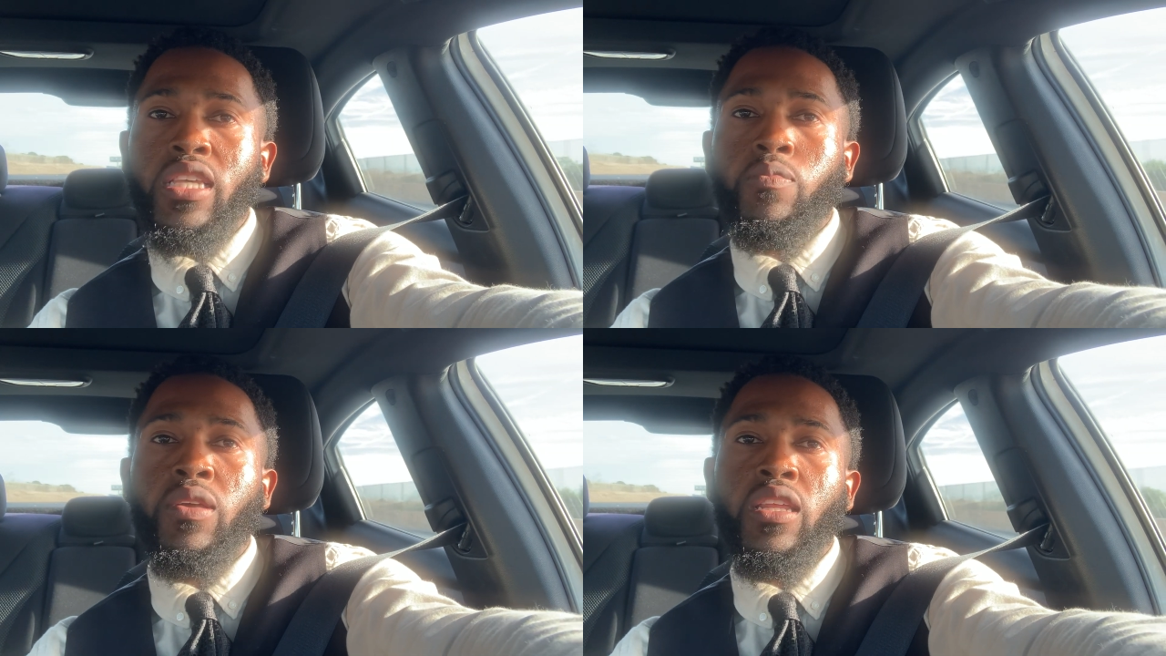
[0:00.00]

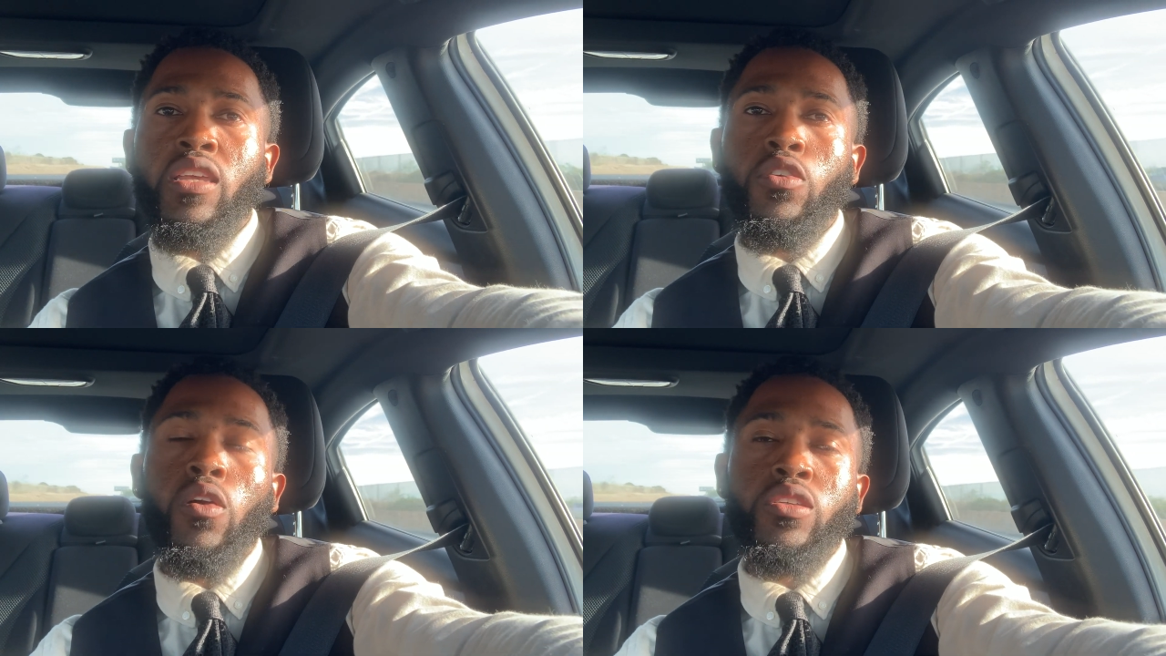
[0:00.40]

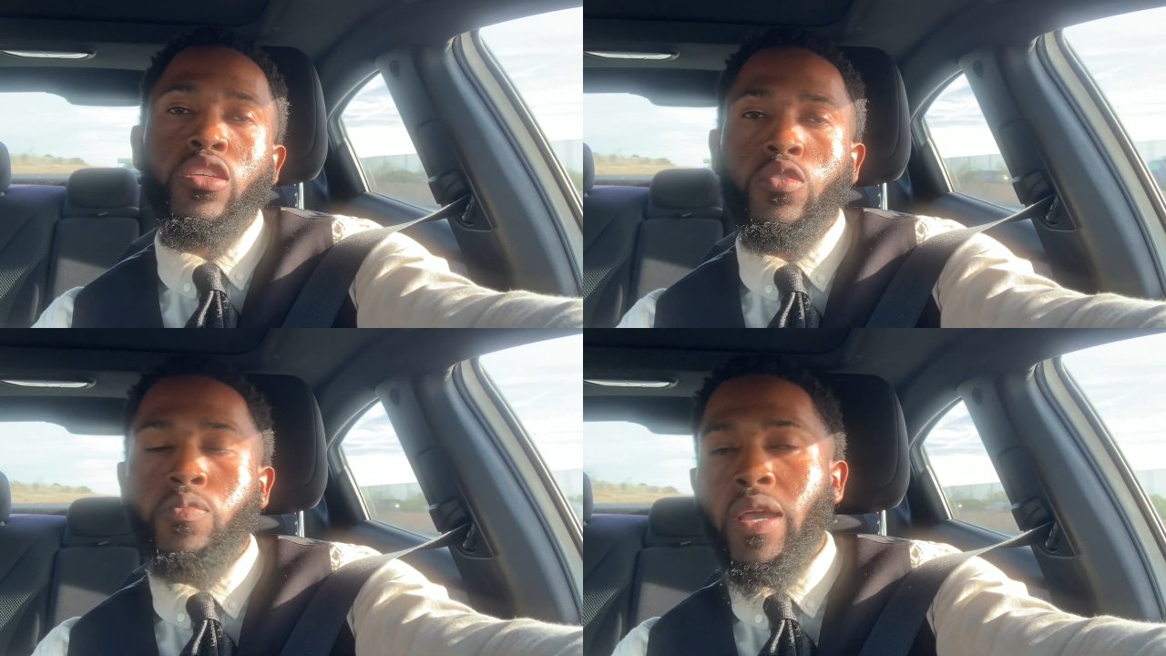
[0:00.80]
You don't
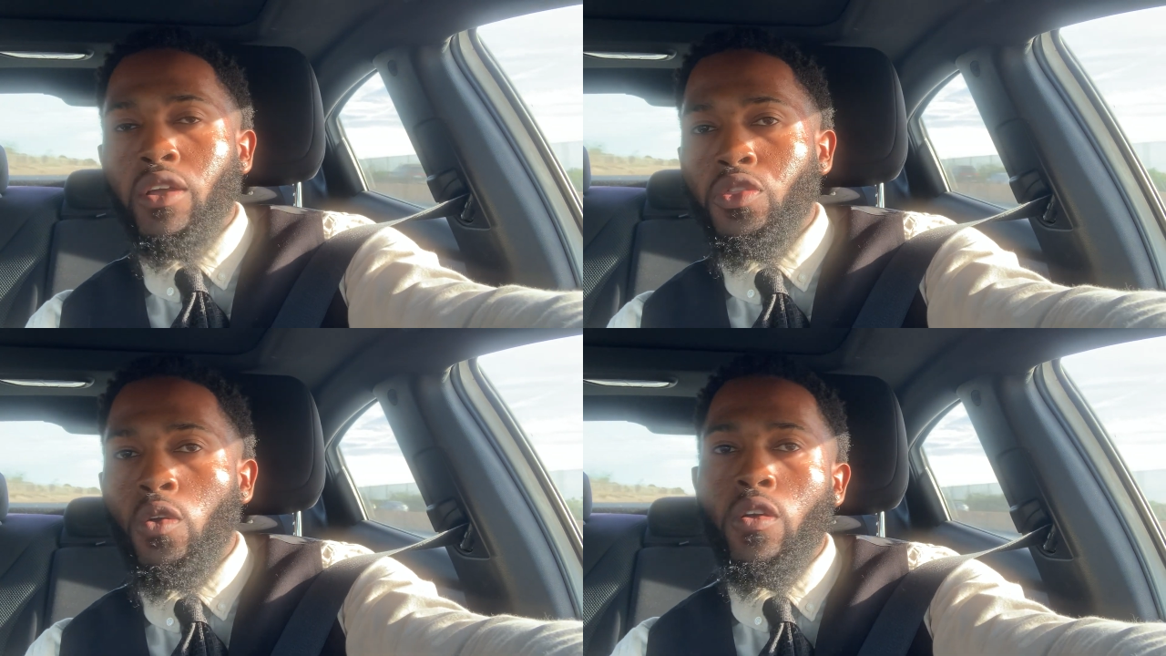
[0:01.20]
disrespect
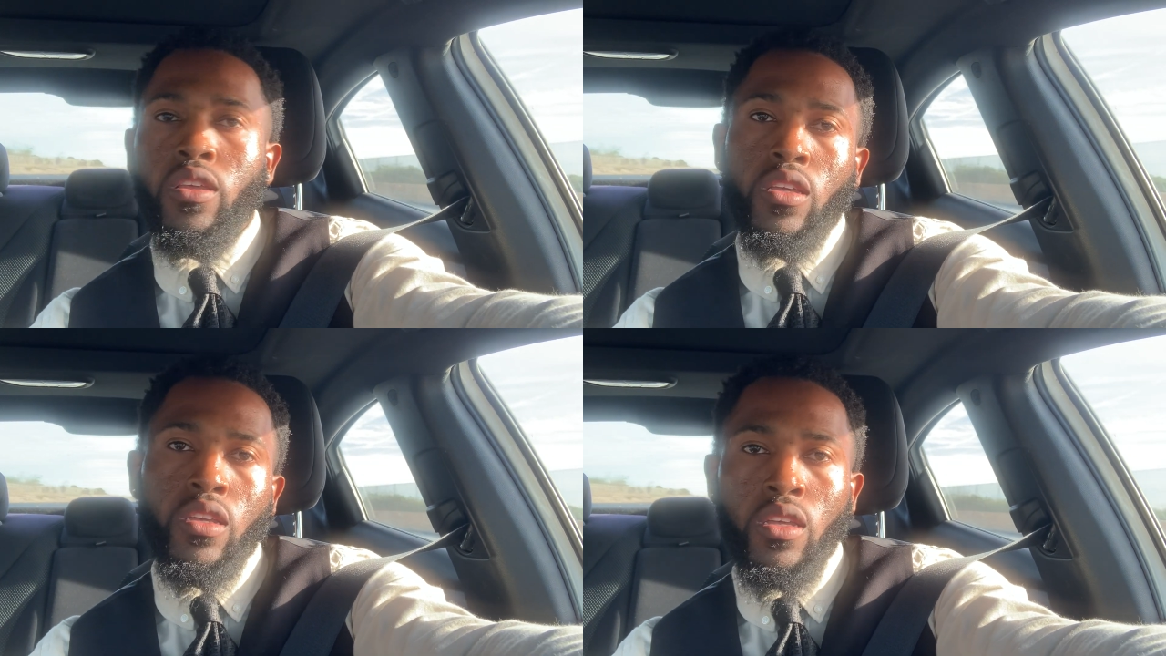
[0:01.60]
authority.